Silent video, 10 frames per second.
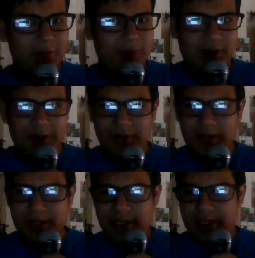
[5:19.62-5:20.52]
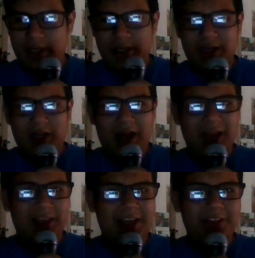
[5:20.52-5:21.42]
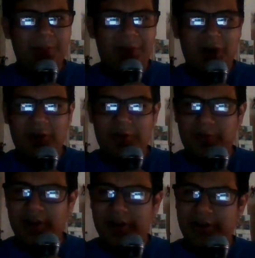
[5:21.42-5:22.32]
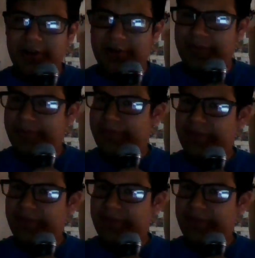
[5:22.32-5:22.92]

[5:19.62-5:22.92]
Well, I like the part where,